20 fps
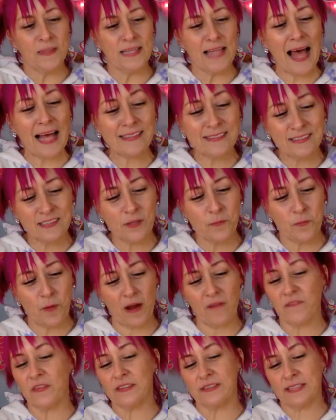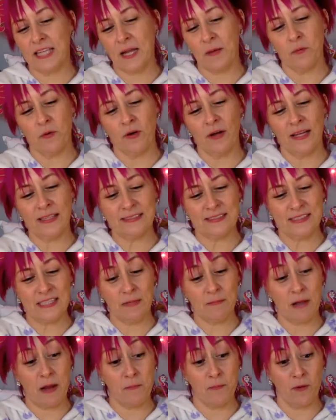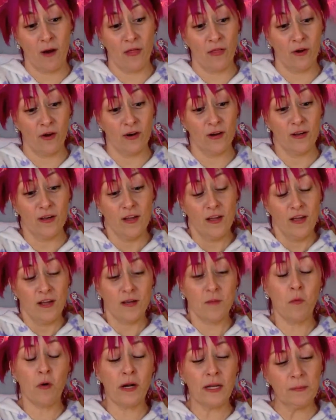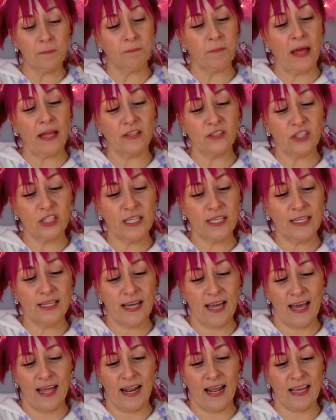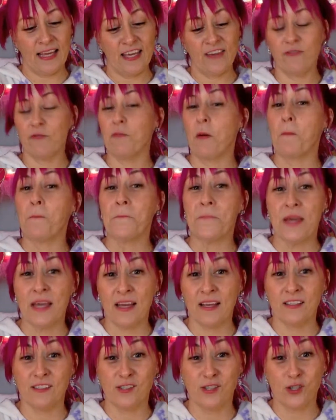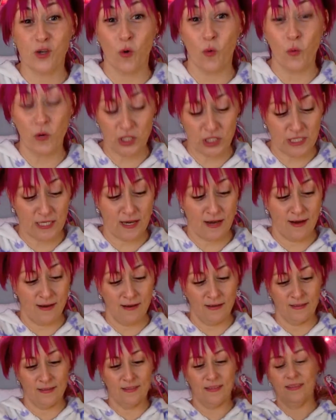I blast to the breakfast table and see my brother. Good morning, Benji, and I give him a big squishy